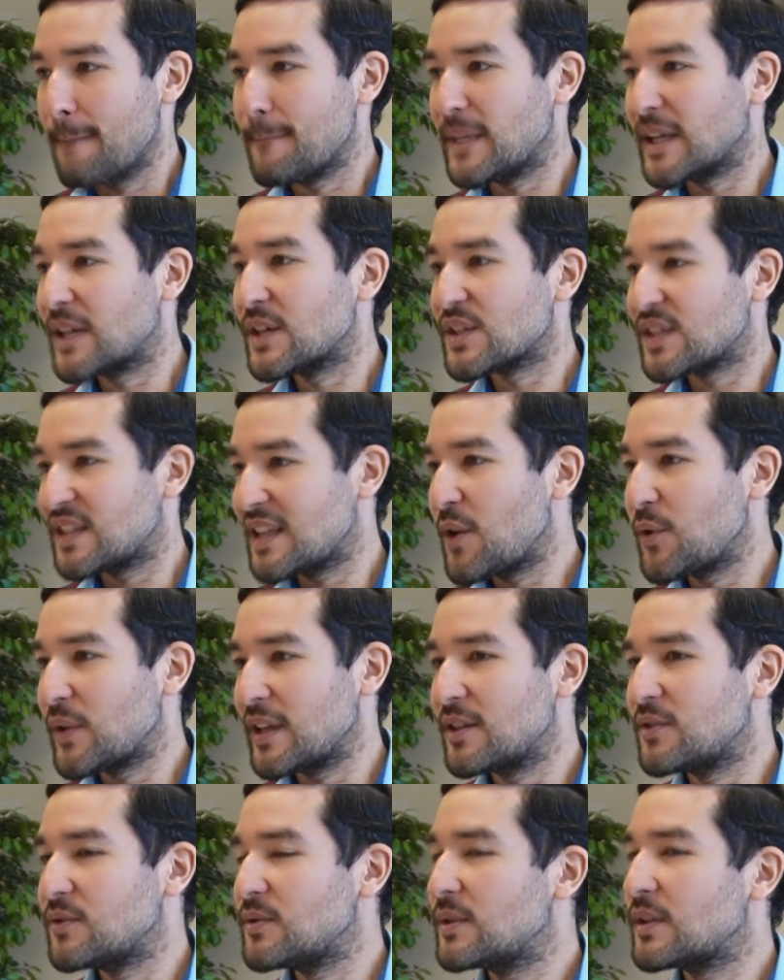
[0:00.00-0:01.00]
Because now
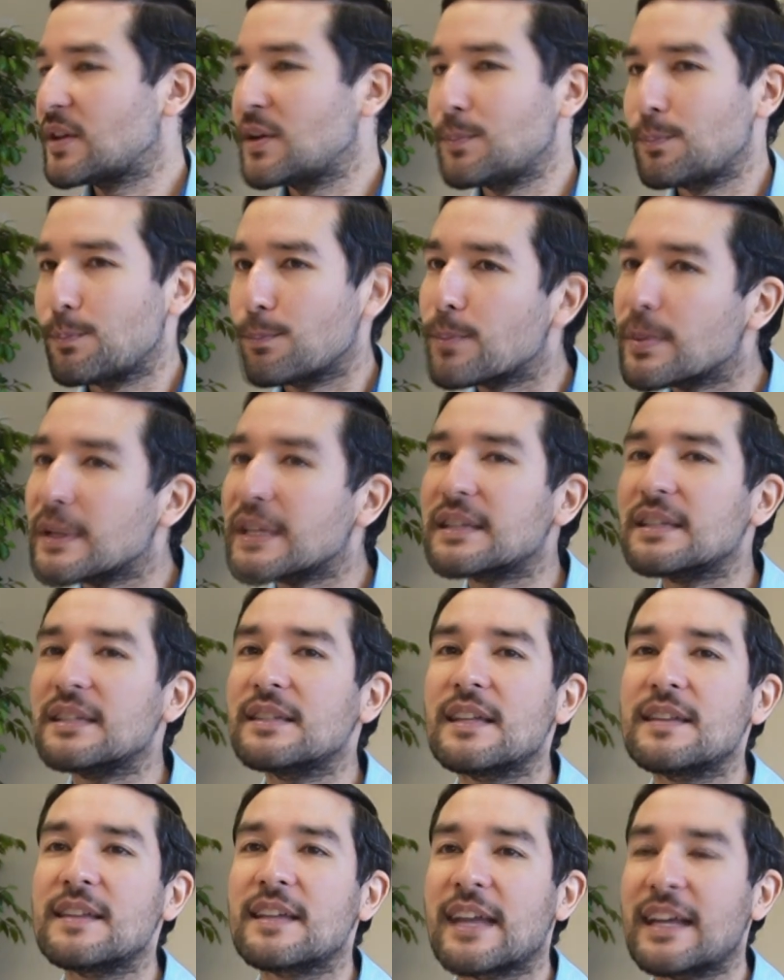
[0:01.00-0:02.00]
he could completely
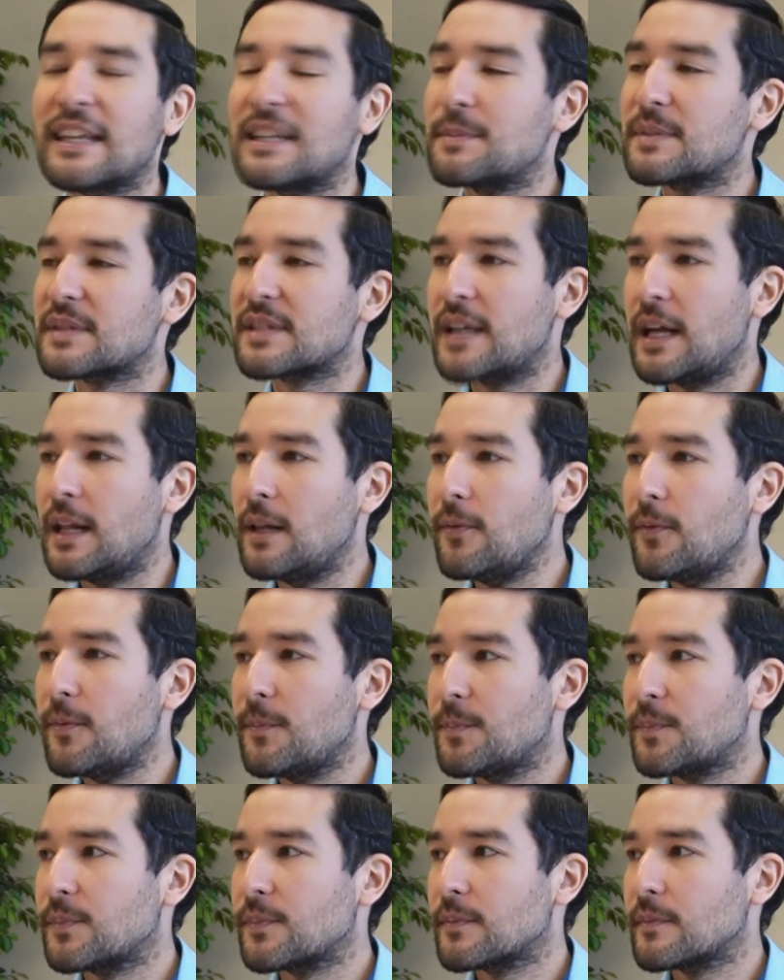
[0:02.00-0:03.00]
dedicate himself
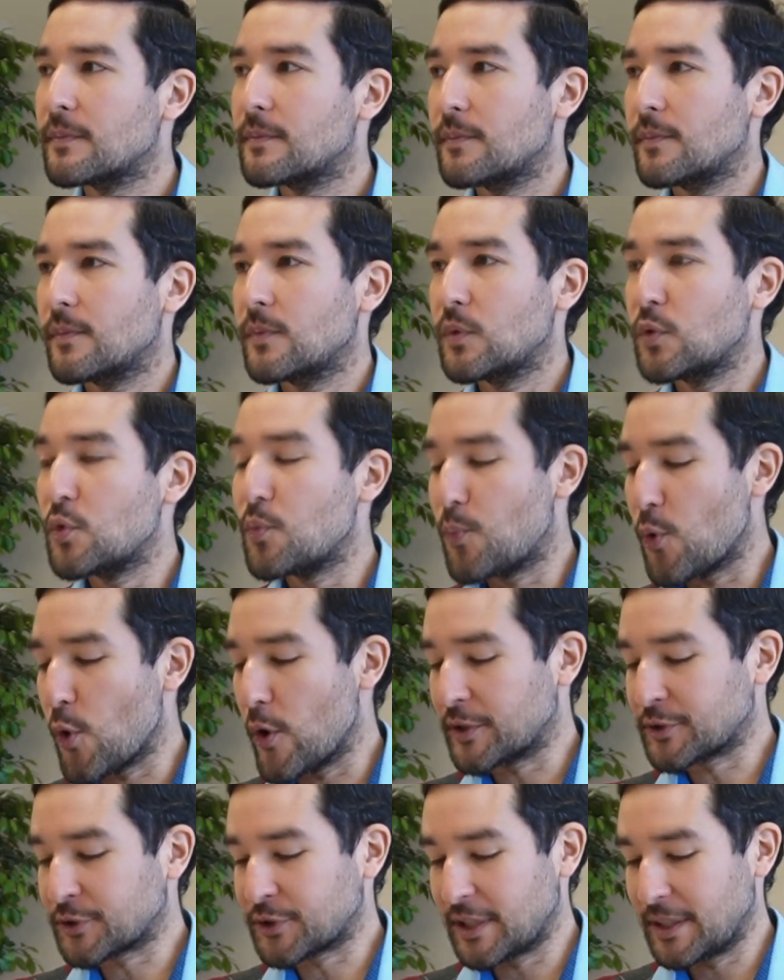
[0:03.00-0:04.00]
to
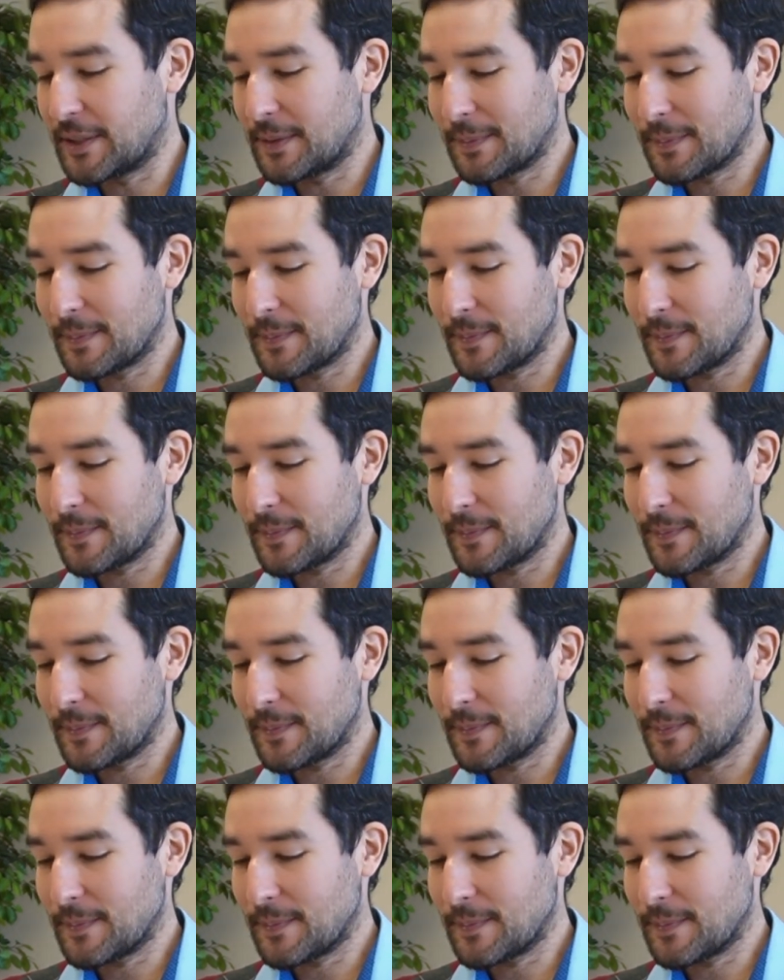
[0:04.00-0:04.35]
poetry